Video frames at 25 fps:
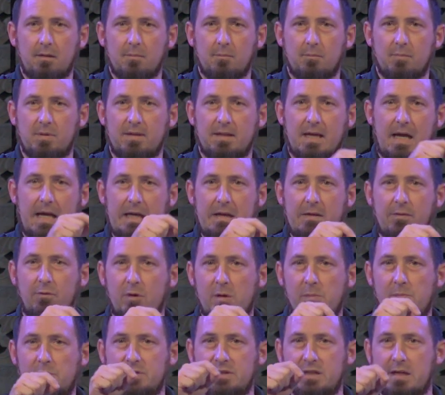but
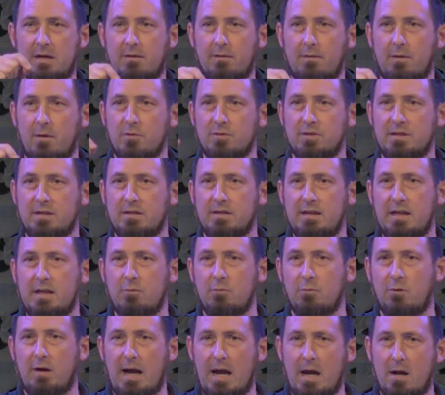93% of those in need
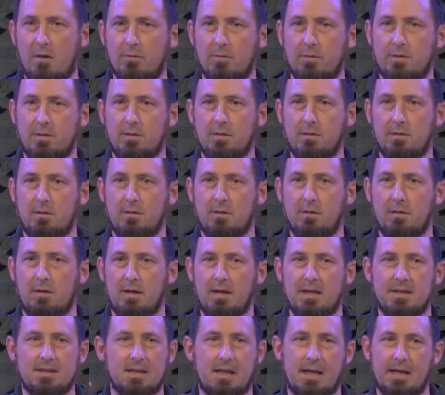were out.
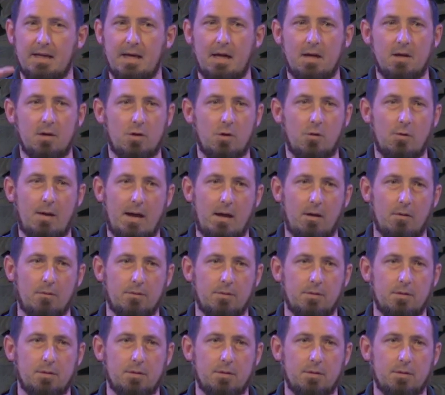He said, I got to go out.